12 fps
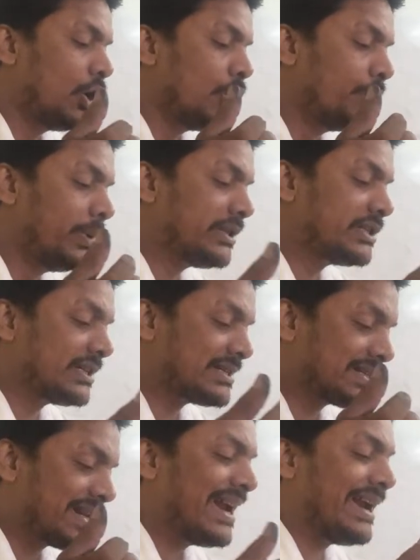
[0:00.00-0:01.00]
which
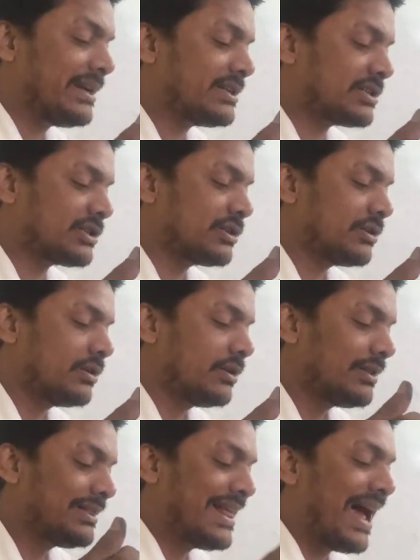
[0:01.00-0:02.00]
states
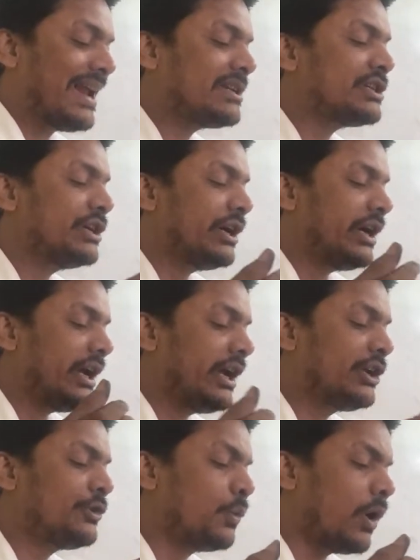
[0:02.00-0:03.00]
that
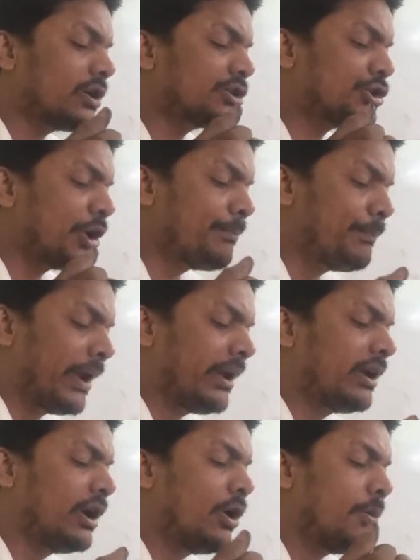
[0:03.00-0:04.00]
it was the
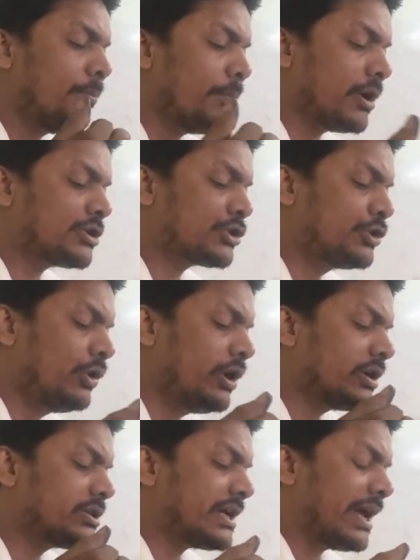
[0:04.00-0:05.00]
big
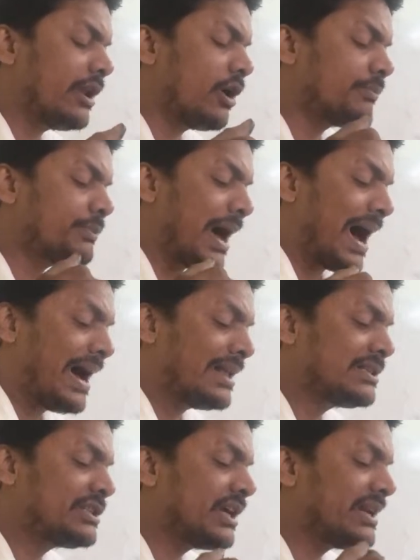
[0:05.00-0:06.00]
muscular tail of the
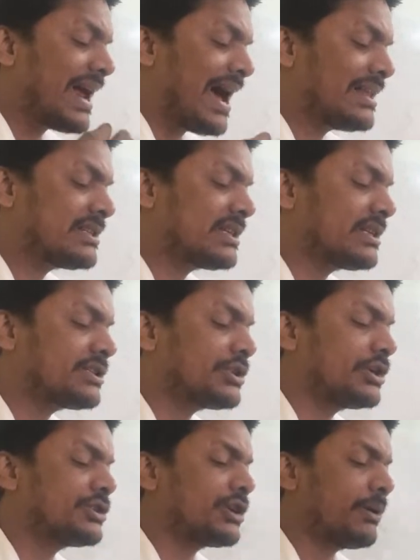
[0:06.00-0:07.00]
ancient
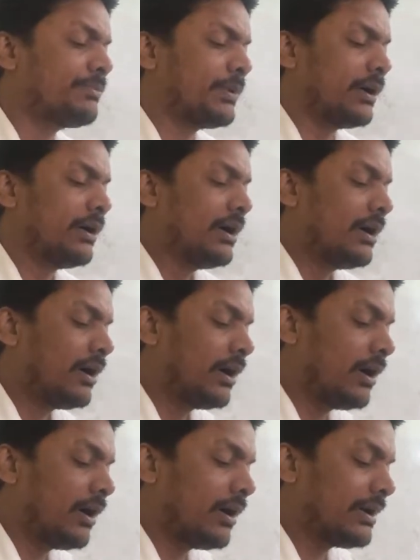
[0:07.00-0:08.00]
ancestors of
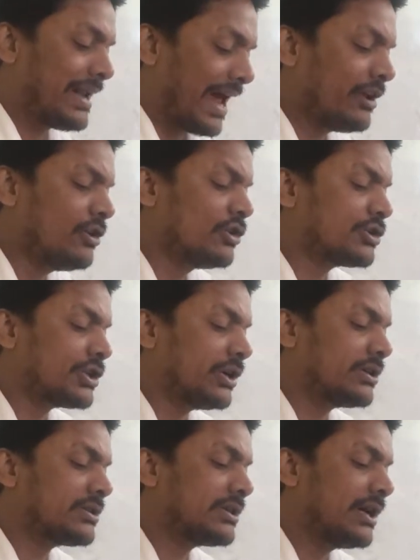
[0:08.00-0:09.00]

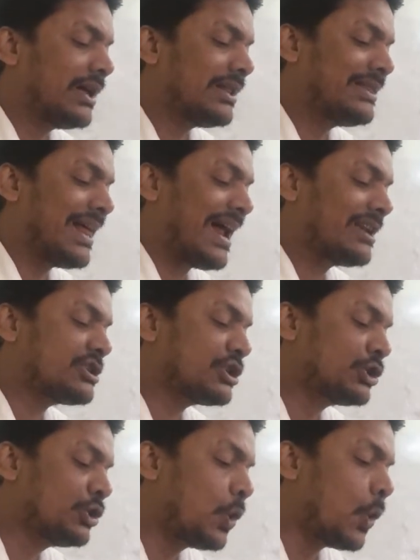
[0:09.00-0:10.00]
dinosaurs that
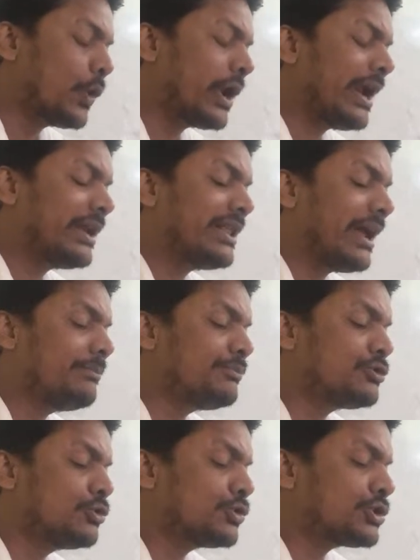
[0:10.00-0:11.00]
goaded
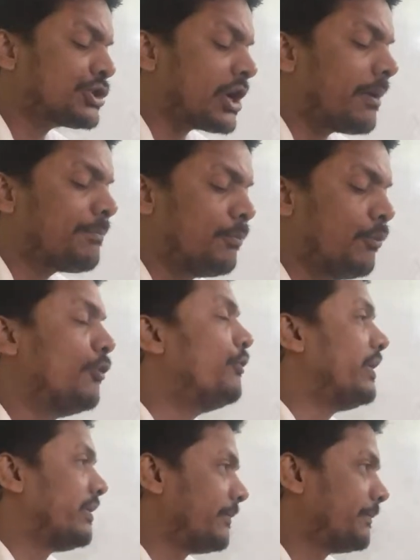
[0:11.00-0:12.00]
them to stop
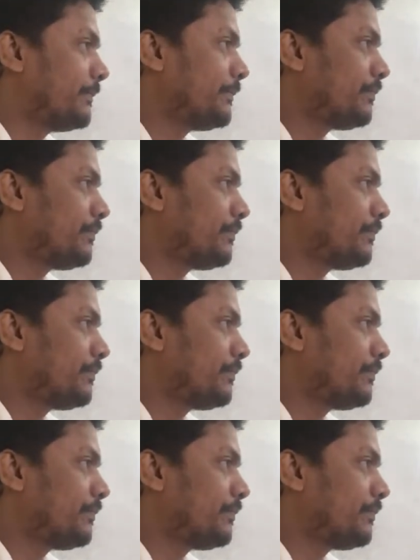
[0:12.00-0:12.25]
moving,